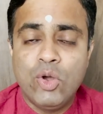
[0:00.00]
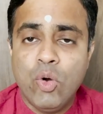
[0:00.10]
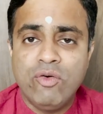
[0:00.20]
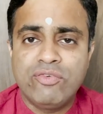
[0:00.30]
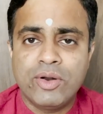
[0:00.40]

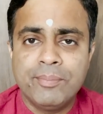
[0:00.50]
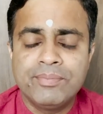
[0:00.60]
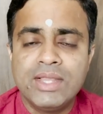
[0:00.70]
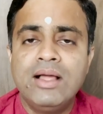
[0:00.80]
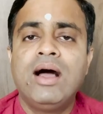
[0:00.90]
go
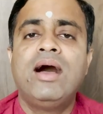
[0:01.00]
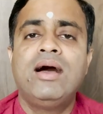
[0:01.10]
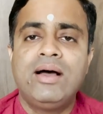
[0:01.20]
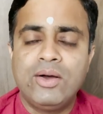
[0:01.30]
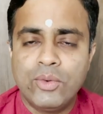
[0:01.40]
from,
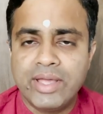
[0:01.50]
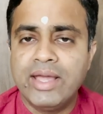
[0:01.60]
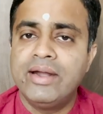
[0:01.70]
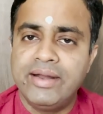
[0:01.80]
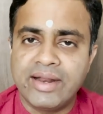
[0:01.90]

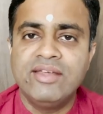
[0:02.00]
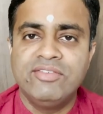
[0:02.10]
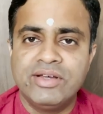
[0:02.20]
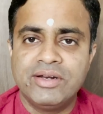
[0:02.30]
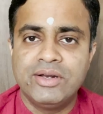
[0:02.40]
a
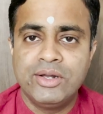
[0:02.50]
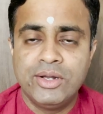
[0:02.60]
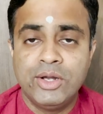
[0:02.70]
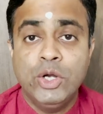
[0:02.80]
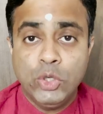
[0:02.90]
driver,
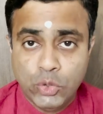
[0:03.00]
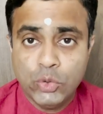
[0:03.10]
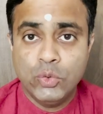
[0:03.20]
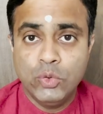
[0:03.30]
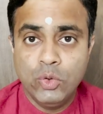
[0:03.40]

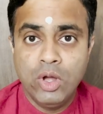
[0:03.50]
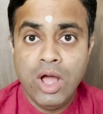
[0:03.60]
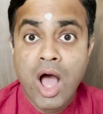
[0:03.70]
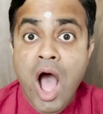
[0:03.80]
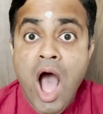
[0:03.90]
to
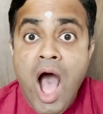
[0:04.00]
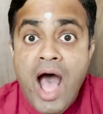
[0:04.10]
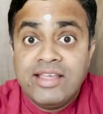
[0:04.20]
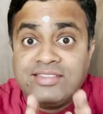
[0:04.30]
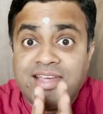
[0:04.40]

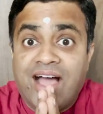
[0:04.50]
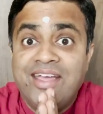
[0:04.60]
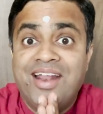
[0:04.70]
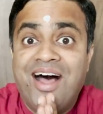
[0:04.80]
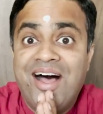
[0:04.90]

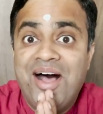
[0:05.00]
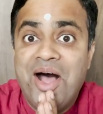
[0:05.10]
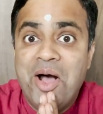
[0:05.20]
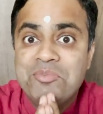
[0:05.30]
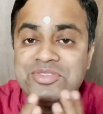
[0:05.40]
Sai
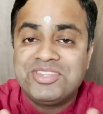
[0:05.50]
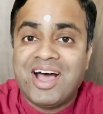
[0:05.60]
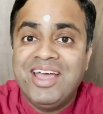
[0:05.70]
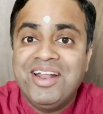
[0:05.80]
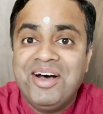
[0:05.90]

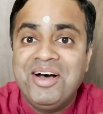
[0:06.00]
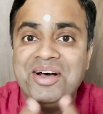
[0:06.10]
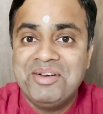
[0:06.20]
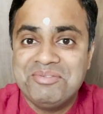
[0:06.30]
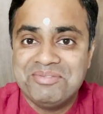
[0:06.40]

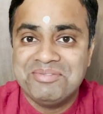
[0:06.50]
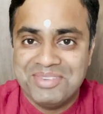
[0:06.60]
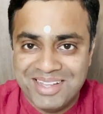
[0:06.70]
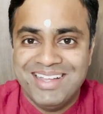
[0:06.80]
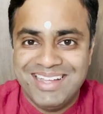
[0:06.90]
Ram.
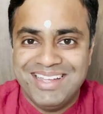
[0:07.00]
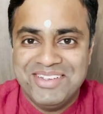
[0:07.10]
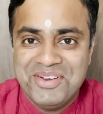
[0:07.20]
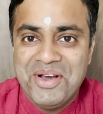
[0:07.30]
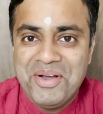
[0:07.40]

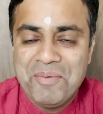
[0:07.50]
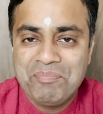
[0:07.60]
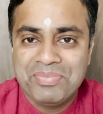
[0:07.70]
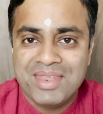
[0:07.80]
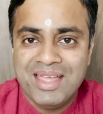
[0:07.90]
You know?
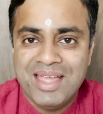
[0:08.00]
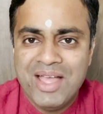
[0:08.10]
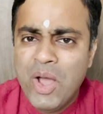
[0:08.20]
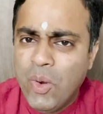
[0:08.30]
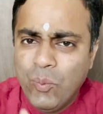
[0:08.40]

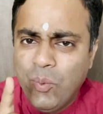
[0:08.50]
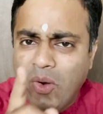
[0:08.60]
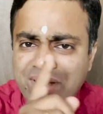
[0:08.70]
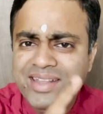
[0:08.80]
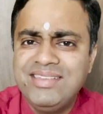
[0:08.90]

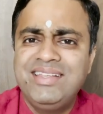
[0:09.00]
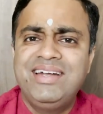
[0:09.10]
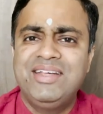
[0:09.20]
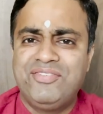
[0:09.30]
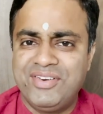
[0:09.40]
What is
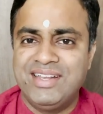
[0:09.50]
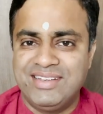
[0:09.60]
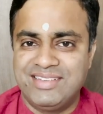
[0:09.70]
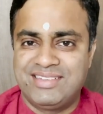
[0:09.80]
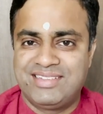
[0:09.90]
the
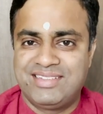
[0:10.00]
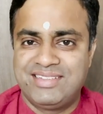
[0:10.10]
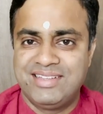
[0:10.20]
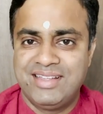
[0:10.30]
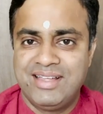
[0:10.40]

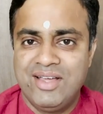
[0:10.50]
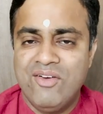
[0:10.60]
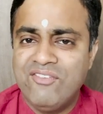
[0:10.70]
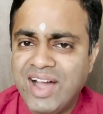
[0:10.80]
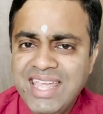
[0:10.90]
difference?
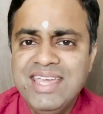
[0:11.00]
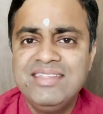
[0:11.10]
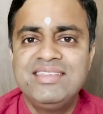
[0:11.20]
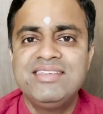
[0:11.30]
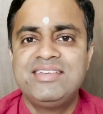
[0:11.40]
Why
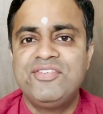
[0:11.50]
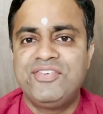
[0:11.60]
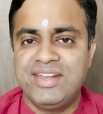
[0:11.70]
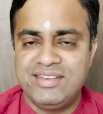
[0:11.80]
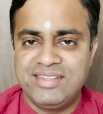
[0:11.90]
is this
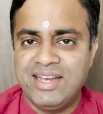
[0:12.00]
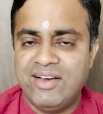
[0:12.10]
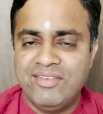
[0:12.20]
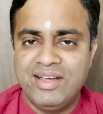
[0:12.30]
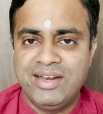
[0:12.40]
difference in
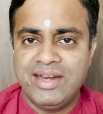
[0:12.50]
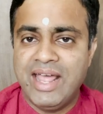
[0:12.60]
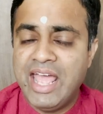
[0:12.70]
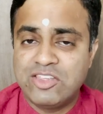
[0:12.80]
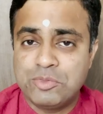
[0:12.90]
our
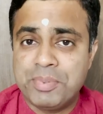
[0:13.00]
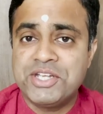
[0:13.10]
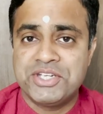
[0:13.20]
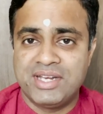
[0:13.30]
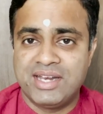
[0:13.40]

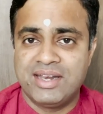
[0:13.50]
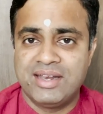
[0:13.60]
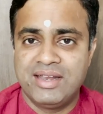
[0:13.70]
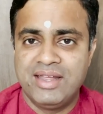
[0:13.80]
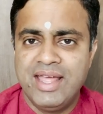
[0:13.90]
expression?
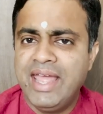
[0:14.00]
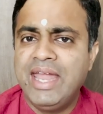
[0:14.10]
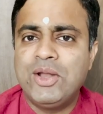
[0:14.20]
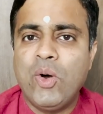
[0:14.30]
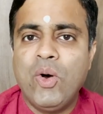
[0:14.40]

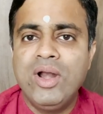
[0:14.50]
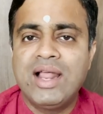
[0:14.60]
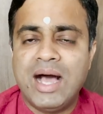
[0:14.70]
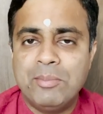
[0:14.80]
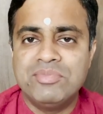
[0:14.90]
It all
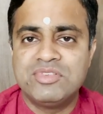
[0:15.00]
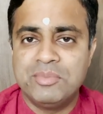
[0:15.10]
comes